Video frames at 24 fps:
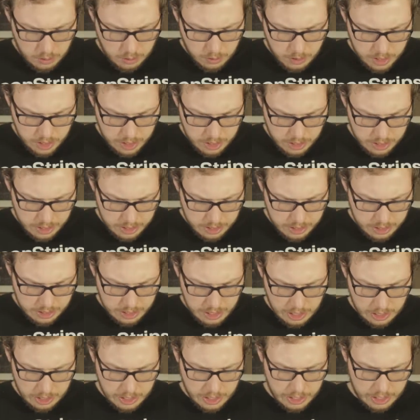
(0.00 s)
1
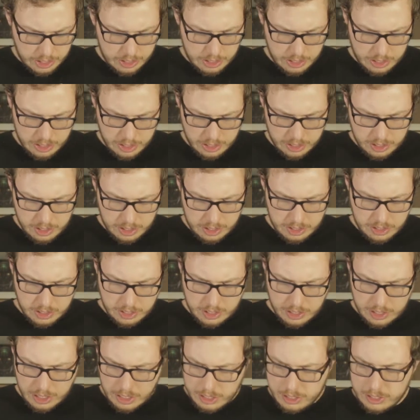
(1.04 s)
disc. Okay, so
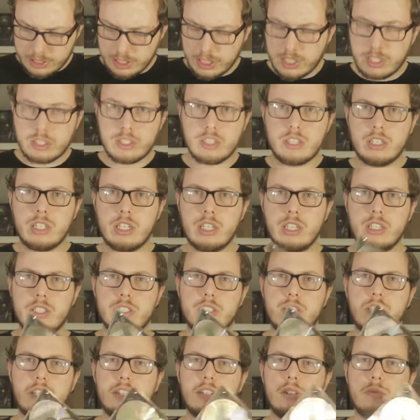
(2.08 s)
that's actually kind of
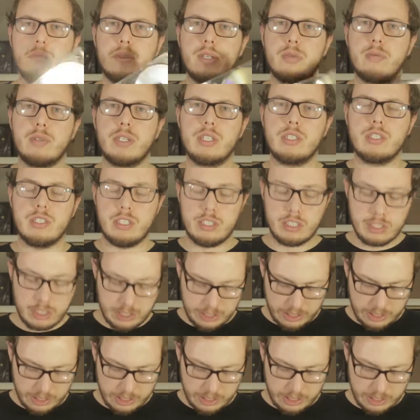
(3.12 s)
scaring me, because it's